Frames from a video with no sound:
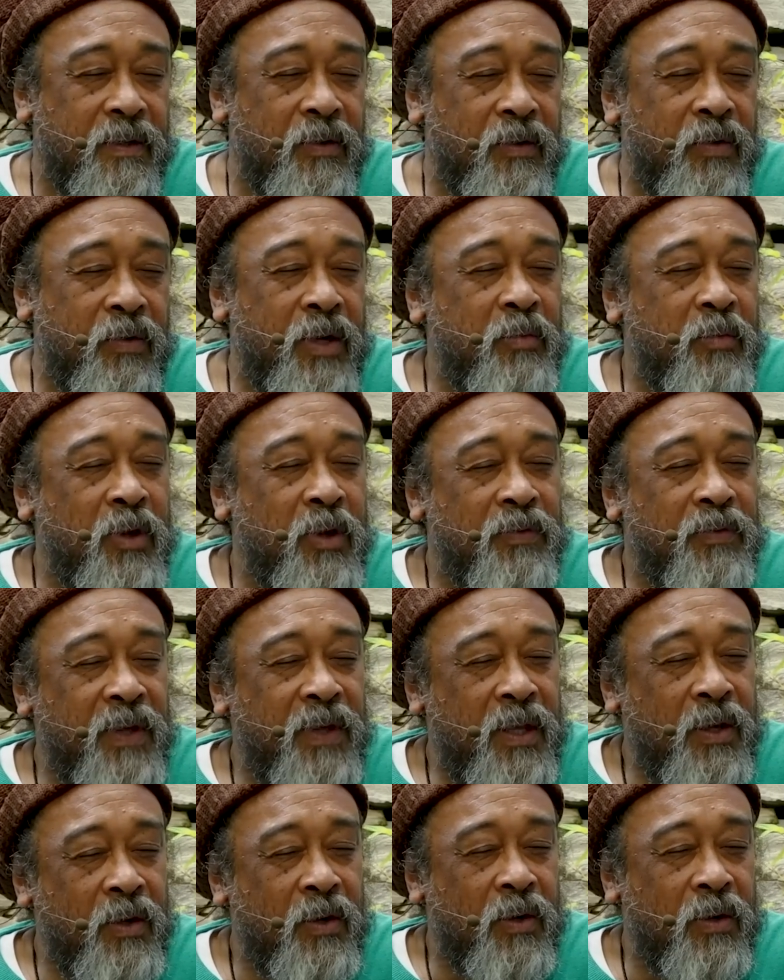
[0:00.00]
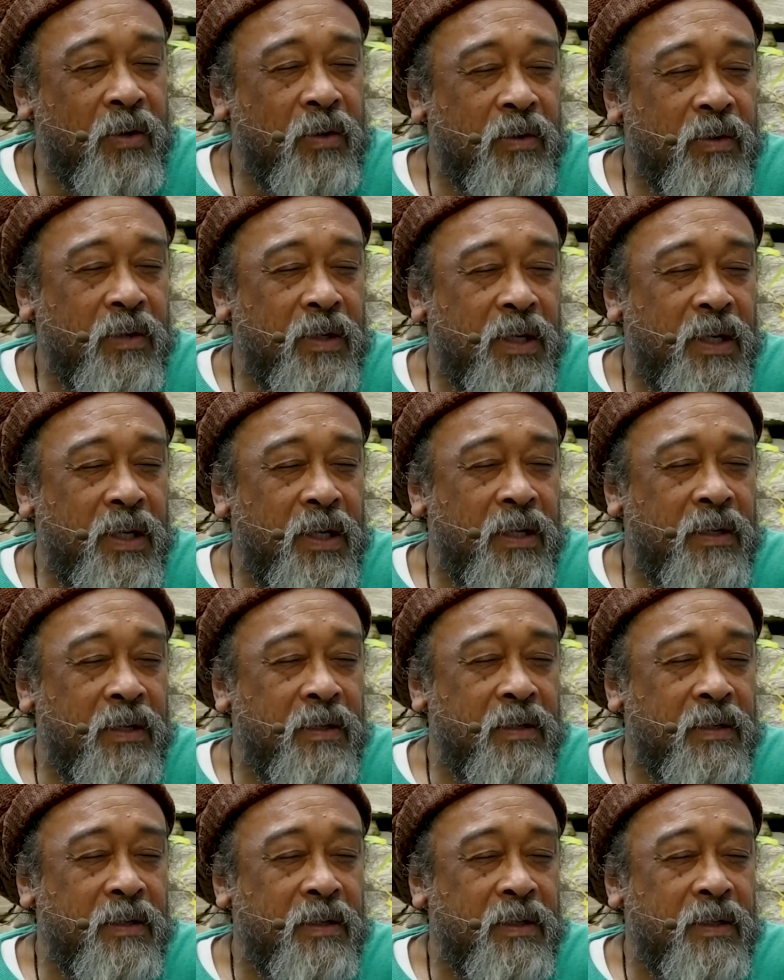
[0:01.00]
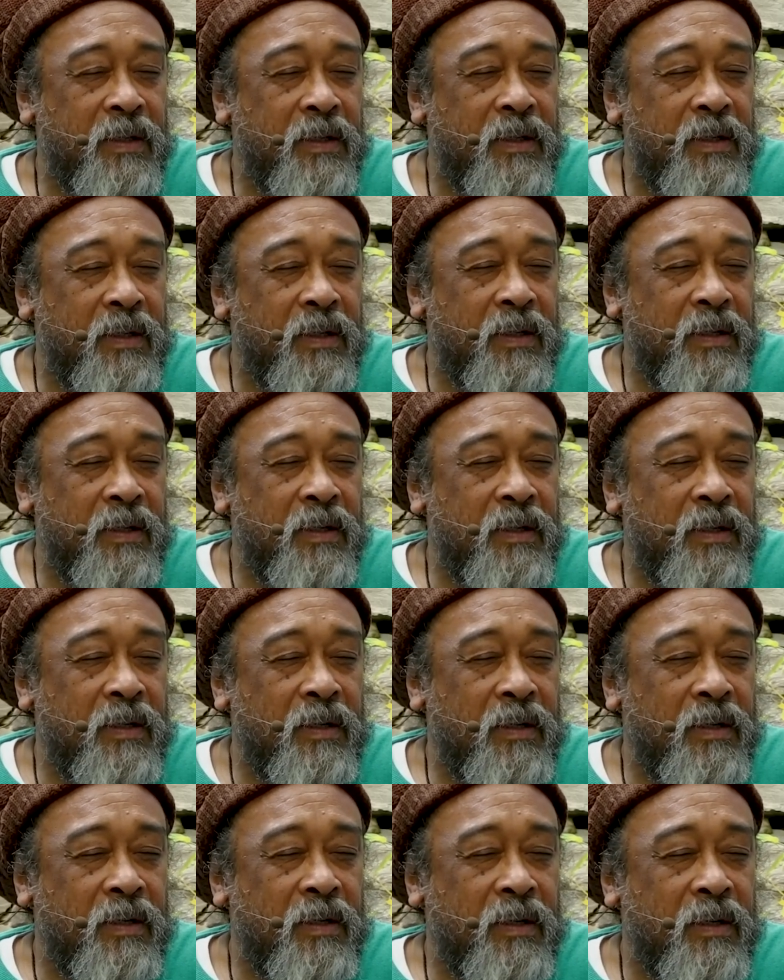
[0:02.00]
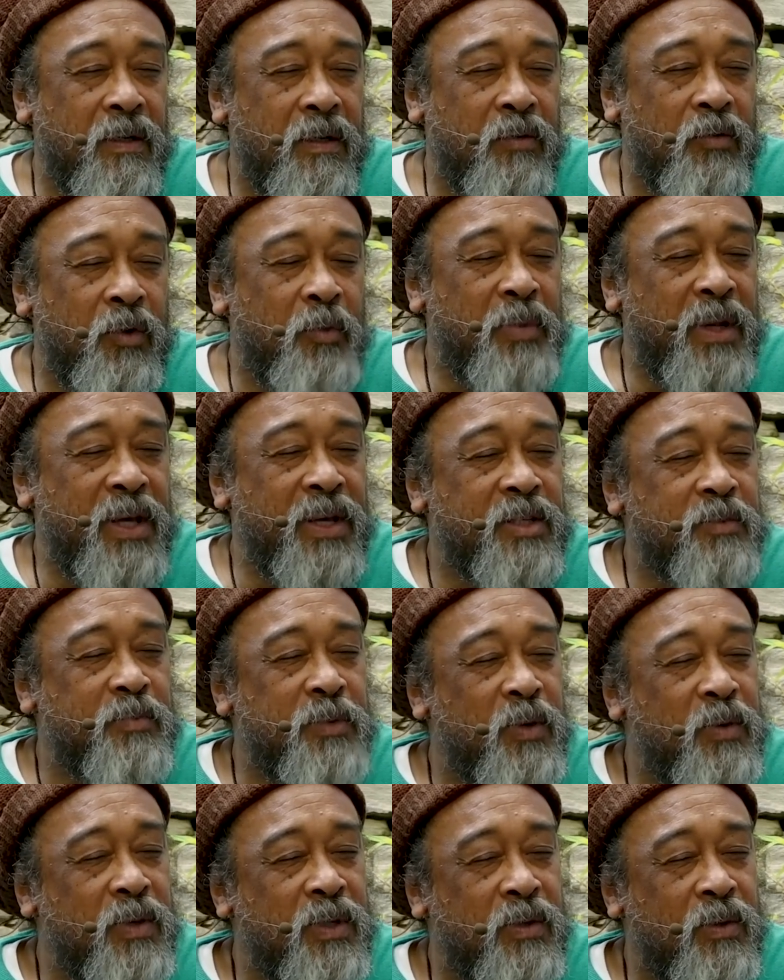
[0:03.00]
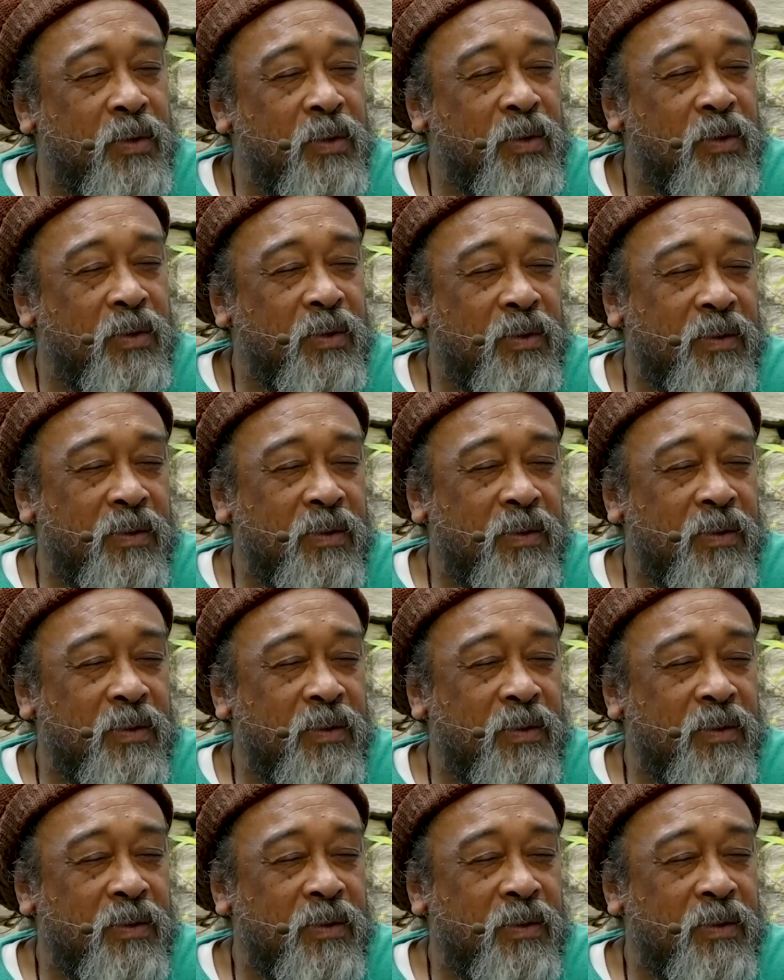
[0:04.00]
rid me of ego and replace me with you.